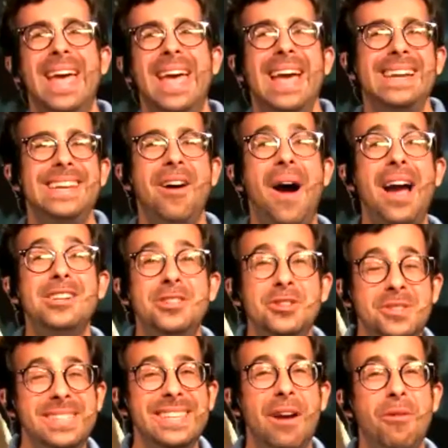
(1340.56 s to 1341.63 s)
Now, I do
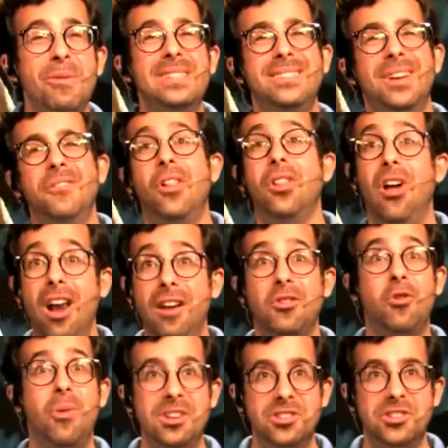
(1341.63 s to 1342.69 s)
see that we still have a lot of
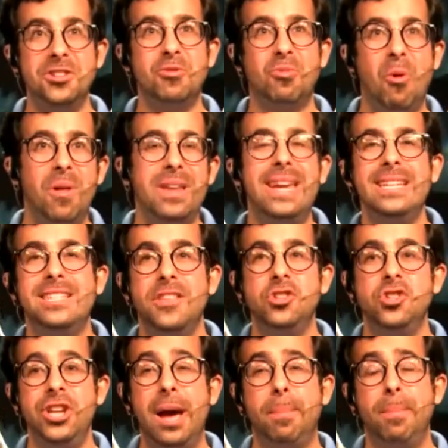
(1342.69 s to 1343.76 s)
questions rolling into the chat,